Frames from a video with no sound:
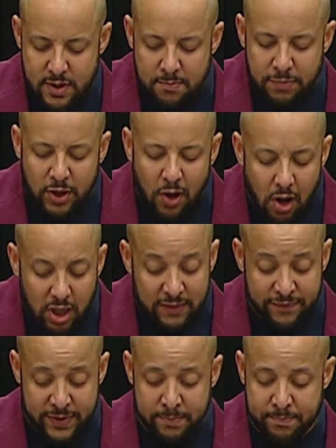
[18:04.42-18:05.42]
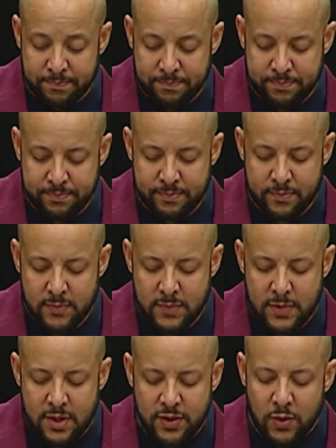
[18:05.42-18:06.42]
But all of them,
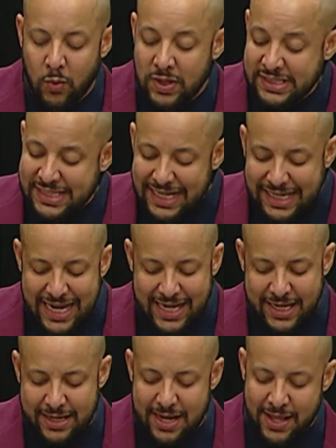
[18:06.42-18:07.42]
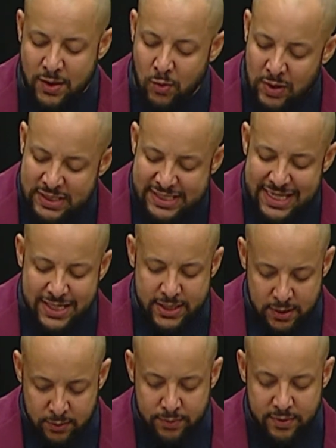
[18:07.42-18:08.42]
the ones that get it and the ones that
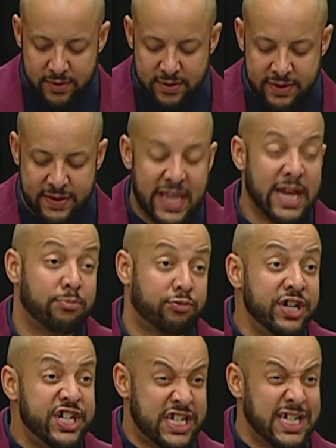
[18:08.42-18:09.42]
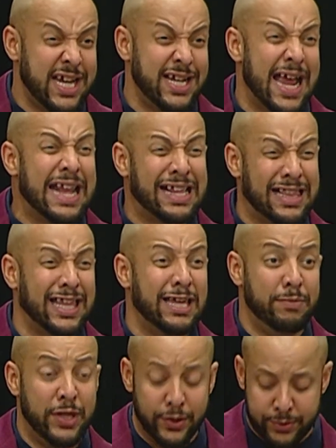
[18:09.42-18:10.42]
don't, they appreciate and
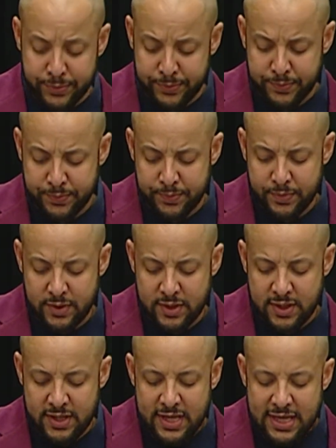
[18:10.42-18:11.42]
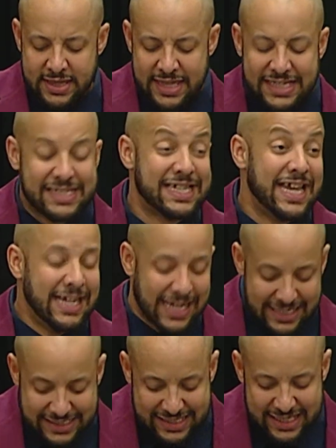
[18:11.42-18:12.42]
claim you. They say
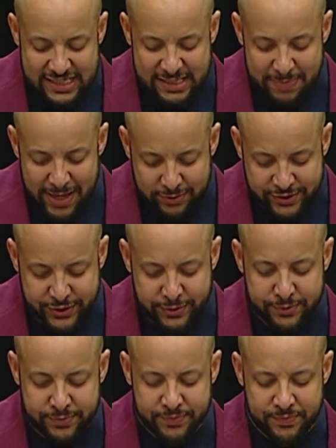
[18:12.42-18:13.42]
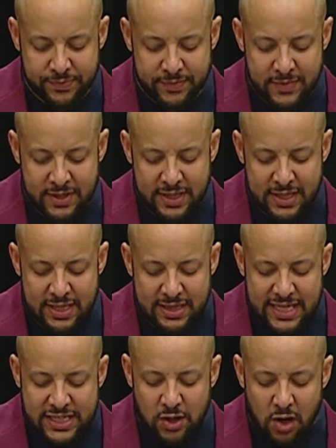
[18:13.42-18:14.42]
nice things about you.
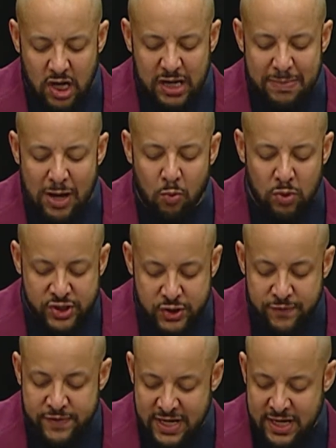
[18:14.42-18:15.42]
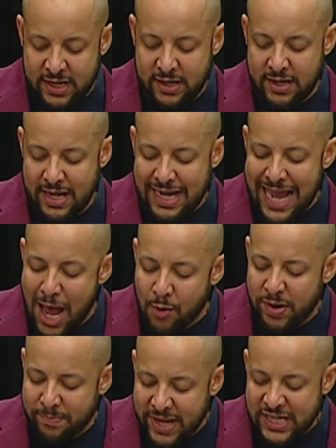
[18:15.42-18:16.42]
They talk about what you've done and how
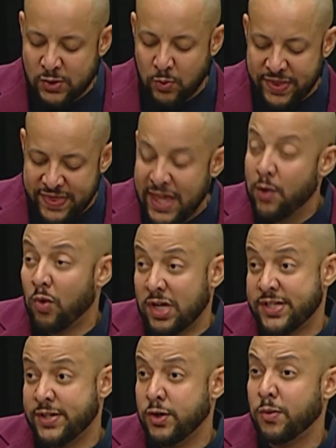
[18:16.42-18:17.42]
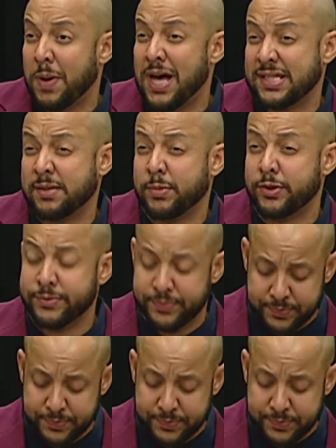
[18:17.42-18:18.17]
it makes what they want to do possible.